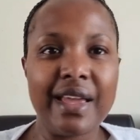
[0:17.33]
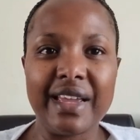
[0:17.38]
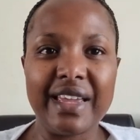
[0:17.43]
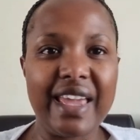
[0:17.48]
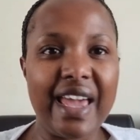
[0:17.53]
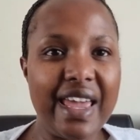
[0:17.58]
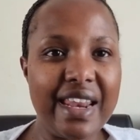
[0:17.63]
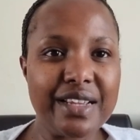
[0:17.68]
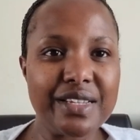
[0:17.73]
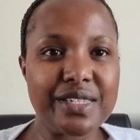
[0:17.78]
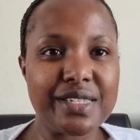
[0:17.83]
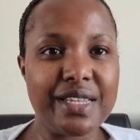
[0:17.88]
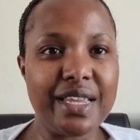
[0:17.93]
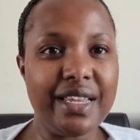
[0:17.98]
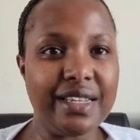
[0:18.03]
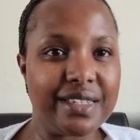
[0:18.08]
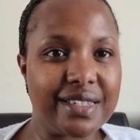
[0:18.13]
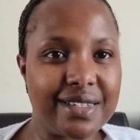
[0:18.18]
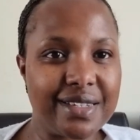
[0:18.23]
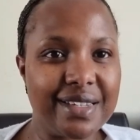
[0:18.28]
Get a
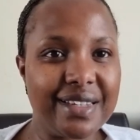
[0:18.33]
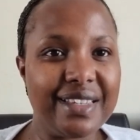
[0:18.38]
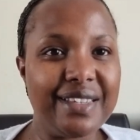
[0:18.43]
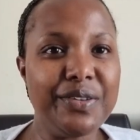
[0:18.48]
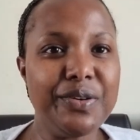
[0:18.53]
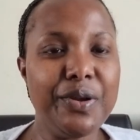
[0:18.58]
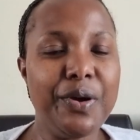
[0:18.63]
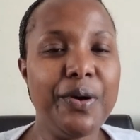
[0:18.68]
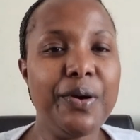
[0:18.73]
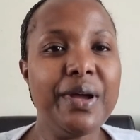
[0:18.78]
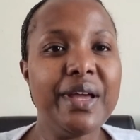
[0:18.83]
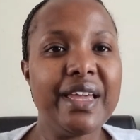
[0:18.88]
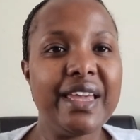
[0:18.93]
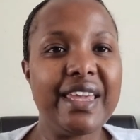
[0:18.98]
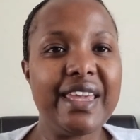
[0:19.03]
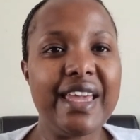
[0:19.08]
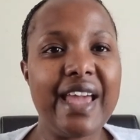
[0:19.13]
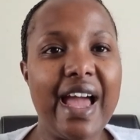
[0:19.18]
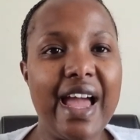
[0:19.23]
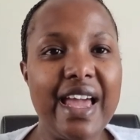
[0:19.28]
seat. You know,
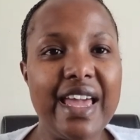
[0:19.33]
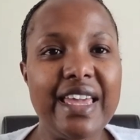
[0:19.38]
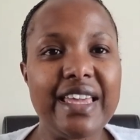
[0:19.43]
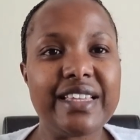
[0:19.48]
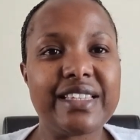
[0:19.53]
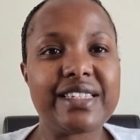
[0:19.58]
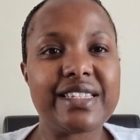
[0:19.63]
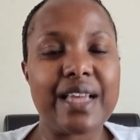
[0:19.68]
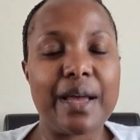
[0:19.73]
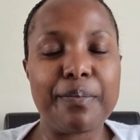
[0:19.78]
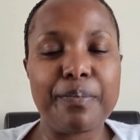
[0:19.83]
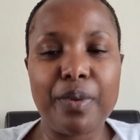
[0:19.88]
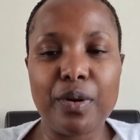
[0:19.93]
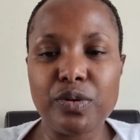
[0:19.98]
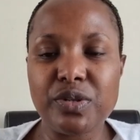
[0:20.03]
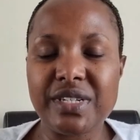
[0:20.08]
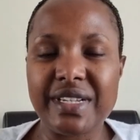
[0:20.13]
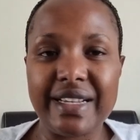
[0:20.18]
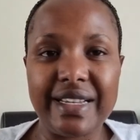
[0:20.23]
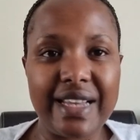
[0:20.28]
here it's
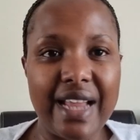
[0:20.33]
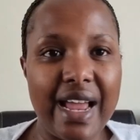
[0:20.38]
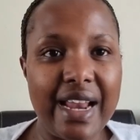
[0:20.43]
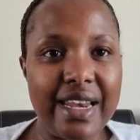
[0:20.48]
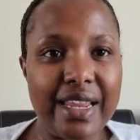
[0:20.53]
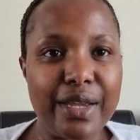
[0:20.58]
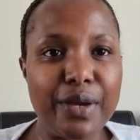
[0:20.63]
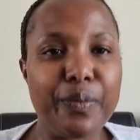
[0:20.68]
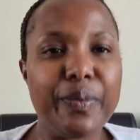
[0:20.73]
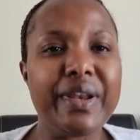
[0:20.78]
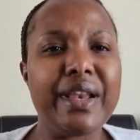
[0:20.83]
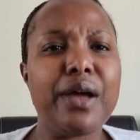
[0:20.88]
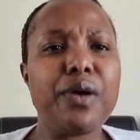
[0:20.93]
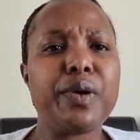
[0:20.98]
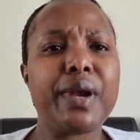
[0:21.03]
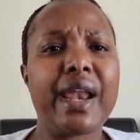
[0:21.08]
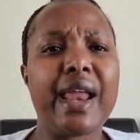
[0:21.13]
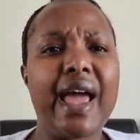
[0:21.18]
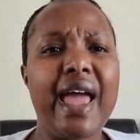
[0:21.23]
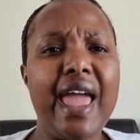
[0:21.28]
about learning. We
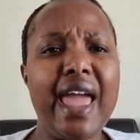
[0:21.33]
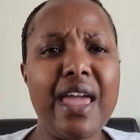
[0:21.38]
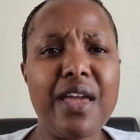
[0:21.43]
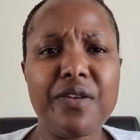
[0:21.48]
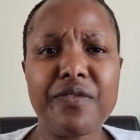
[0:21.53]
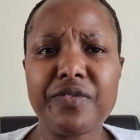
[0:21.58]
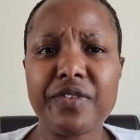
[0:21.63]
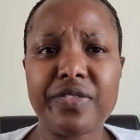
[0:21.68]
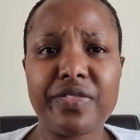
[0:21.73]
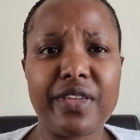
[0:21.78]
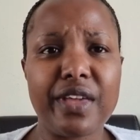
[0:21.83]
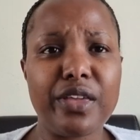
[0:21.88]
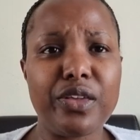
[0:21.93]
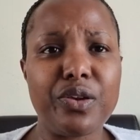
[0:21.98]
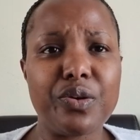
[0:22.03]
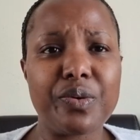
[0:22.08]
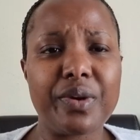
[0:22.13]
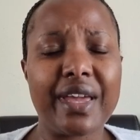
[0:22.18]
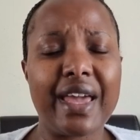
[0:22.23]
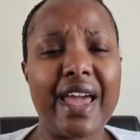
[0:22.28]
learn everything
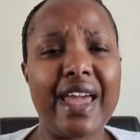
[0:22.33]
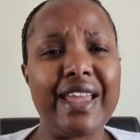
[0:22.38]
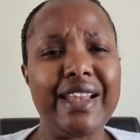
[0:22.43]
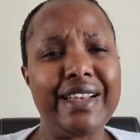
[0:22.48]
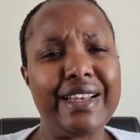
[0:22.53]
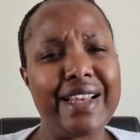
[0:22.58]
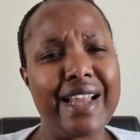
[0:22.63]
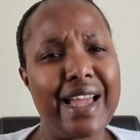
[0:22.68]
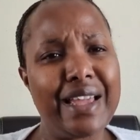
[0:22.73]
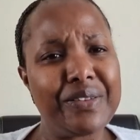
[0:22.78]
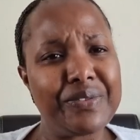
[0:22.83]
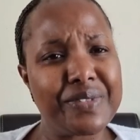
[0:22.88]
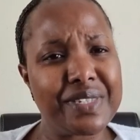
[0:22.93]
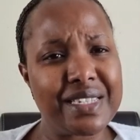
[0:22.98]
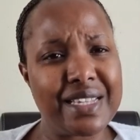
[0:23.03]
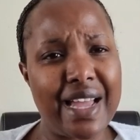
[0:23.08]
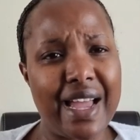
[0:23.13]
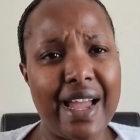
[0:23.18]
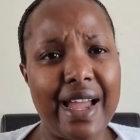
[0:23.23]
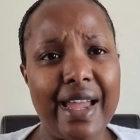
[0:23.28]
UK,
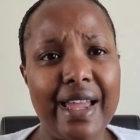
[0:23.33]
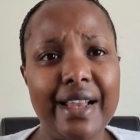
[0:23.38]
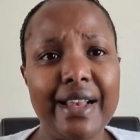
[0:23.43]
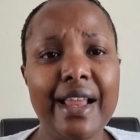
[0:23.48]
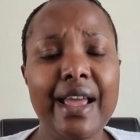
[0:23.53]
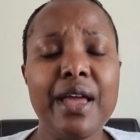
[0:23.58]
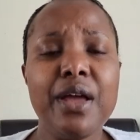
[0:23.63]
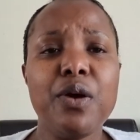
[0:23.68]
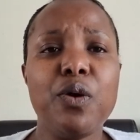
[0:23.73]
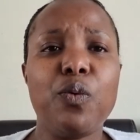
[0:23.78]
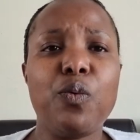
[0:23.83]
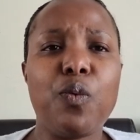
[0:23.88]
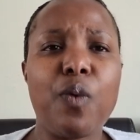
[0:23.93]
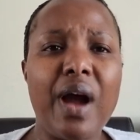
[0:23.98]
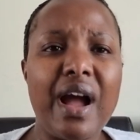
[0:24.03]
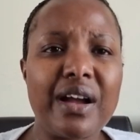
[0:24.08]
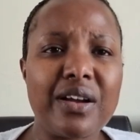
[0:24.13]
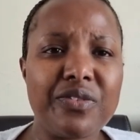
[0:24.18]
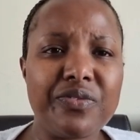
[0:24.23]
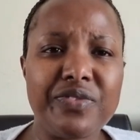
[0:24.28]
lifestyle,
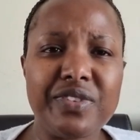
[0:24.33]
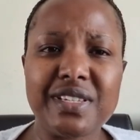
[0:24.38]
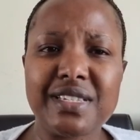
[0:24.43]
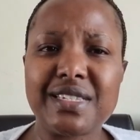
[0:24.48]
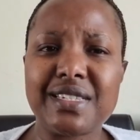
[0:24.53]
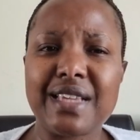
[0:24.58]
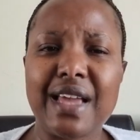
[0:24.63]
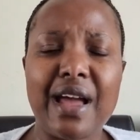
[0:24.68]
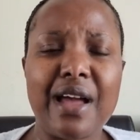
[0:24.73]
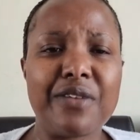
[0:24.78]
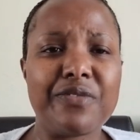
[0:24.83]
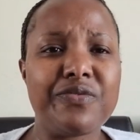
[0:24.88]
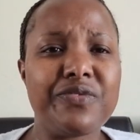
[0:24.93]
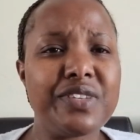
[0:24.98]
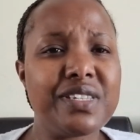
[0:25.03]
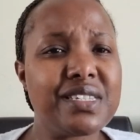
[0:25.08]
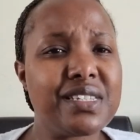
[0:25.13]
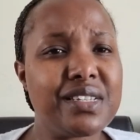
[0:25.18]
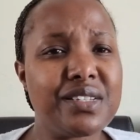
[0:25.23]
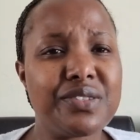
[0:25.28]
work visa,
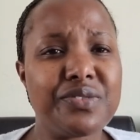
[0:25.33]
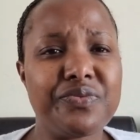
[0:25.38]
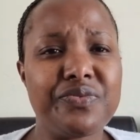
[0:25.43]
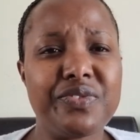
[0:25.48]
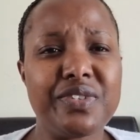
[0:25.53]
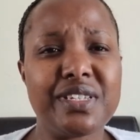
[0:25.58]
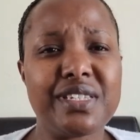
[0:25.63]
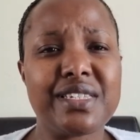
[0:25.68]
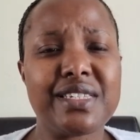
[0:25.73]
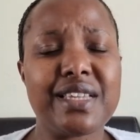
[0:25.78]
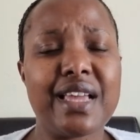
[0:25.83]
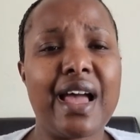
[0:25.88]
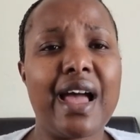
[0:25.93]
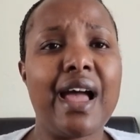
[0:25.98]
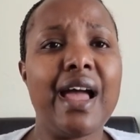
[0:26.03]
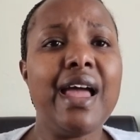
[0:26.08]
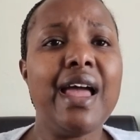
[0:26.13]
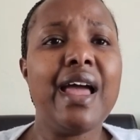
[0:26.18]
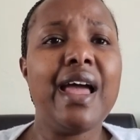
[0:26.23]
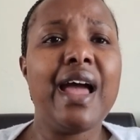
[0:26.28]
visit
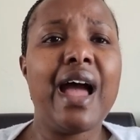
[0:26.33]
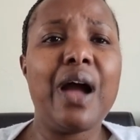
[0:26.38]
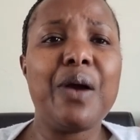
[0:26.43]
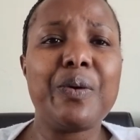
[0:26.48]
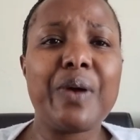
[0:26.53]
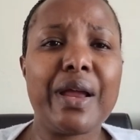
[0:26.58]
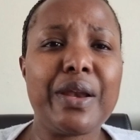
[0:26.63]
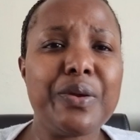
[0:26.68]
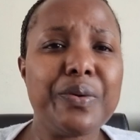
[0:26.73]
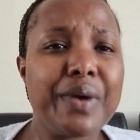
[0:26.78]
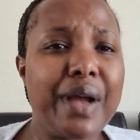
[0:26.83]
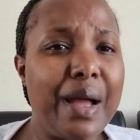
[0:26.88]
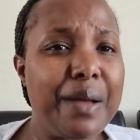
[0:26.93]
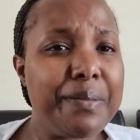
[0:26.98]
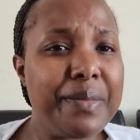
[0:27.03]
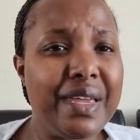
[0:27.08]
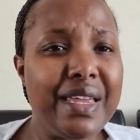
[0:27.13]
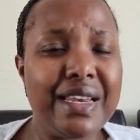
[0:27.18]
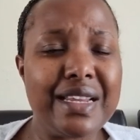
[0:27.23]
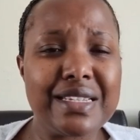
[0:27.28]
visa, how can you
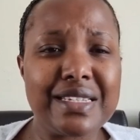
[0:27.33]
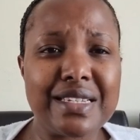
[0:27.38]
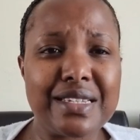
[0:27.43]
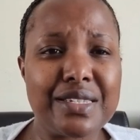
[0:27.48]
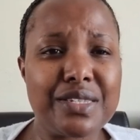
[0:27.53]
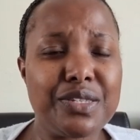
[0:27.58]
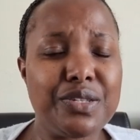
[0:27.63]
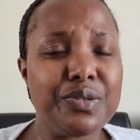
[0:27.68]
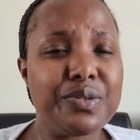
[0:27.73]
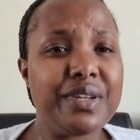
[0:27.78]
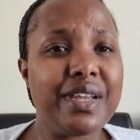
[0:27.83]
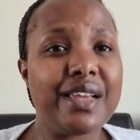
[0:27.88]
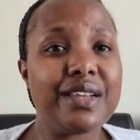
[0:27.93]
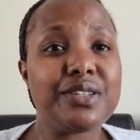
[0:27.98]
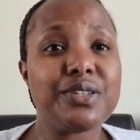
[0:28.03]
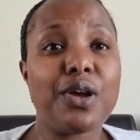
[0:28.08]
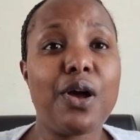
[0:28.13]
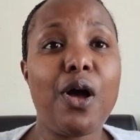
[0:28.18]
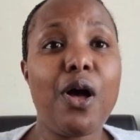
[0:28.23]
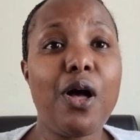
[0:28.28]
come in as a
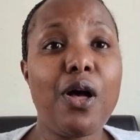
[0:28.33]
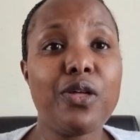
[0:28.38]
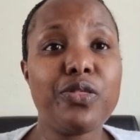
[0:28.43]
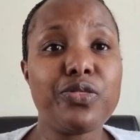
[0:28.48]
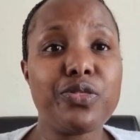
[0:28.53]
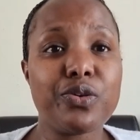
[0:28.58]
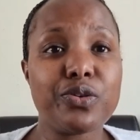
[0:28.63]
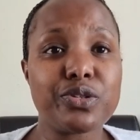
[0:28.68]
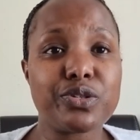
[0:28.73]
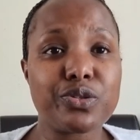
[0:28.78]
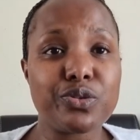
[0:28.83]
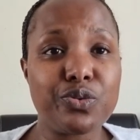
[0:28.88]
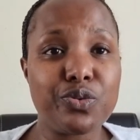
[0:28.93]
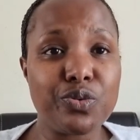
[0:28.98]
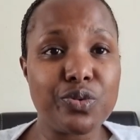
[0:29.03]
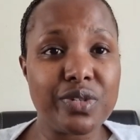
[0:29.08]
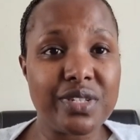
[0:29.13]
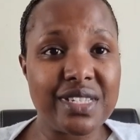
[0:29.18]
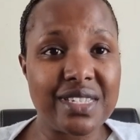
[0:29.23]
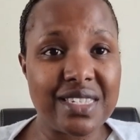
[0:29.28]
student, all those
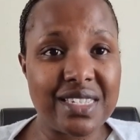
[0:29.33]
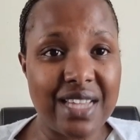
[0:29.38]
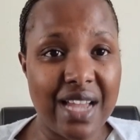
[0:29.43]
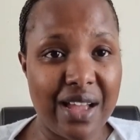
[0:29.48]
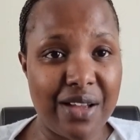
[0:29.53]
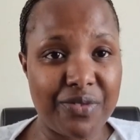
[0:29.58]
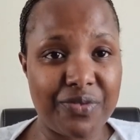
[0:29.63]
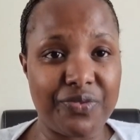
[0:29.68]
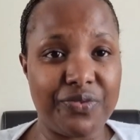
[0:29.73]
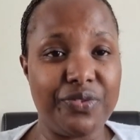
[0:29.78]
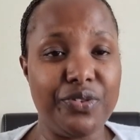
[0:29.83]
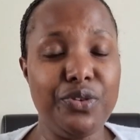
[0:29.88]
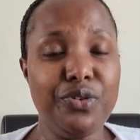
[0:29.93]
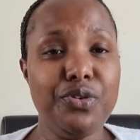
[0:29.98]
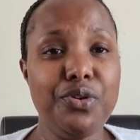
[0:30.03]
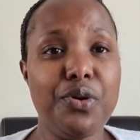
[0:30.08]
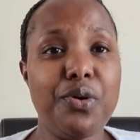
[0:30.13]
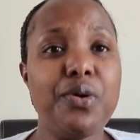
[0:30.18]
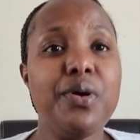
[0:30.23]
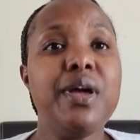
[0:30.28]
good stuff.
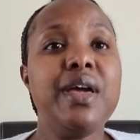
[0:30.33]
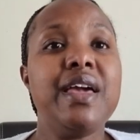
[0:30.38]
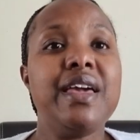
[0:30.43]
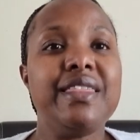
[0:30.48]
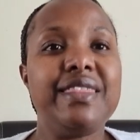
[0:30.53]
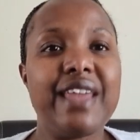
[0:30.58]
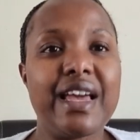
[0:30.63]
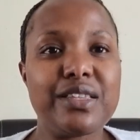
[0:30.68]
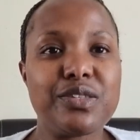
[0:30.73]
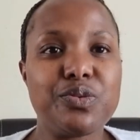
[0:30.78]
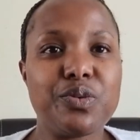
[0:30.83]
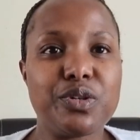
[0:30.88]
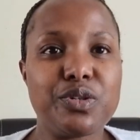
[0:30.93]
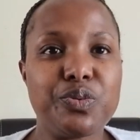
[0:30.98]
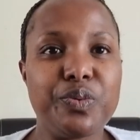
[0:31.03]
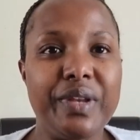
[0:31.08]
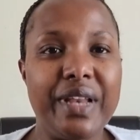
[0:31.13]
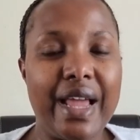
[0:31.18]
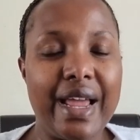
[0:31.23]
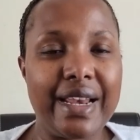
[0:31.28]
You know, that's what
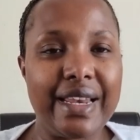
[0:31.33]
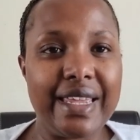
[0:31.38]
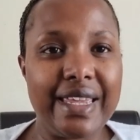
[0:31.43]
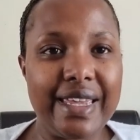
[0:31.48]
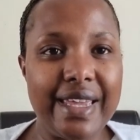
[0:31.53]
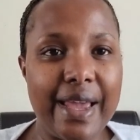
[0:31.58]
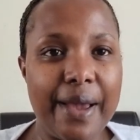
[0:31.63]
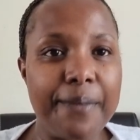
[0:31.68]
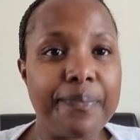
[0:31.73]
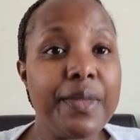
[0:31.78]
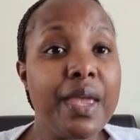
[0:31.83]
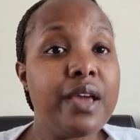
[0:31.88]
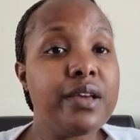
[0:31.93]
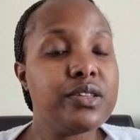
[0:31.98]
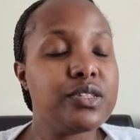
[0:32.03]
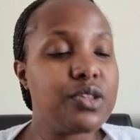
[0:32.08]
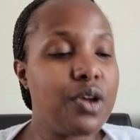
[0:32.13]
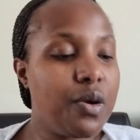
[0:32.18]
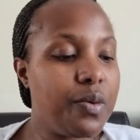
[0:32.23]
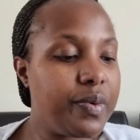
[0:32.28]
we learn here.
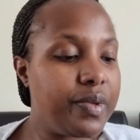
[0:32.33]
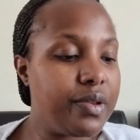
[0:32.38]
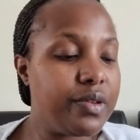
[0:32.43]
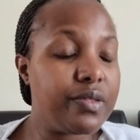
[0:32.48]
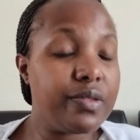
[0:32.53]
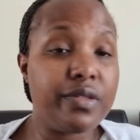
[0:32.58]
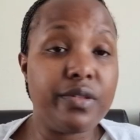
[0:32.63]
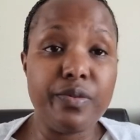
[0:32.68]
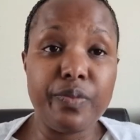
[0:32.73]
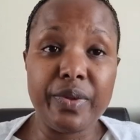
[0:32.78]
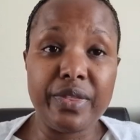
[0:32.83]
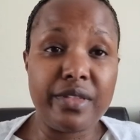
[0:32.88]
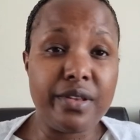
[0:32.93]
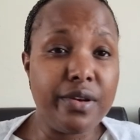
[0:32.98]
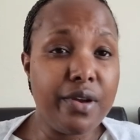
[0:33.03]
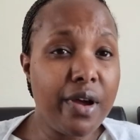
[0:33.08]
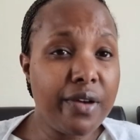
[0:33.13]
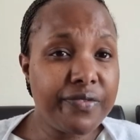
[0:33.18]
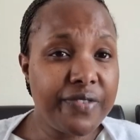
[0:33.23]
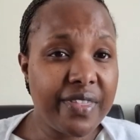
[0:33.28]
So with
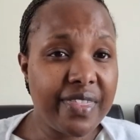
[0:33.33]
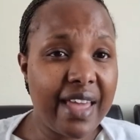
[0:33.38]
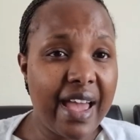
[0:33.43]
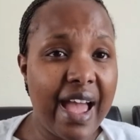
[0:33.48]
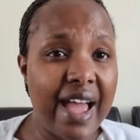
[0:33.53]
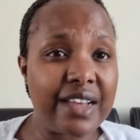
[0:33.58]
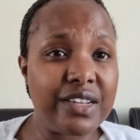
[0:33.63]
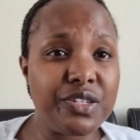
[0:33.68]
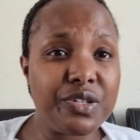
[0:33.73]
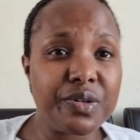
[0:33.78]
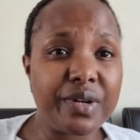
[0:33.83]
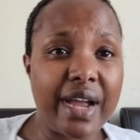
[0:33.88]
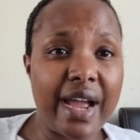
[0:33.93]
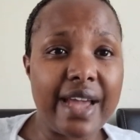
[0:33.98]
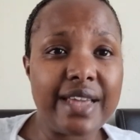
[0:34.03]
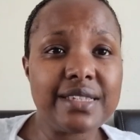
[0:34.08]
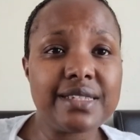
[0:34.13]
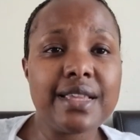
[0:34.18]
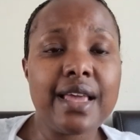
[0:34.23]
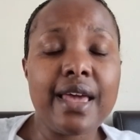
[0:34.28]
no further ado,
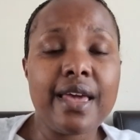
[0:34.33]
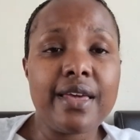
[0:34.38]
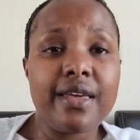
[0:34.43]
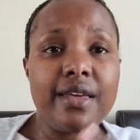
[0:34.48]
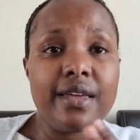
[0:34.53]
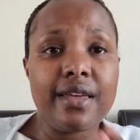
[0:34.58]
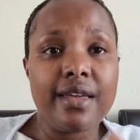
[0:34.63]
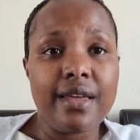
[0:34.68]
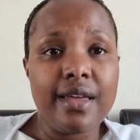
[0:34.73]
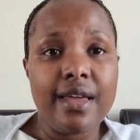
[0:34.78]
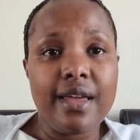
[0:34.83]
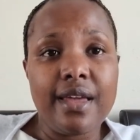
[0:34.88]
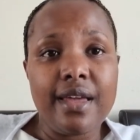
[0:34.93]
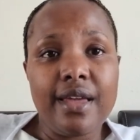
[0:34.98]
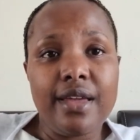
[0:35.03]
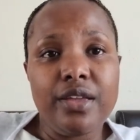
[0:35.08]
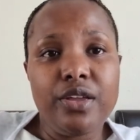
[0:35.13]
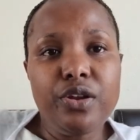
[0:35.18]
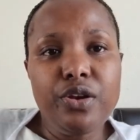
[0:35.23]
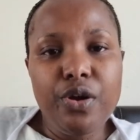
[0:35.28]
guys,
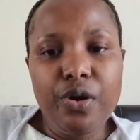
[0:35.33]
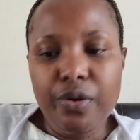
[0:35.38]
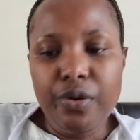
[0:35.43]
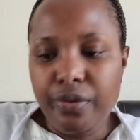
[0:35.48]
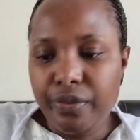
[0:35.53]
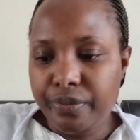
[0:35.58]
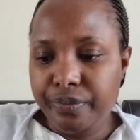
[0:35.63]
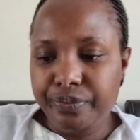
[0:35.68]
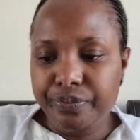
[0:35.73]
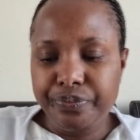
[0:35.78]
you know,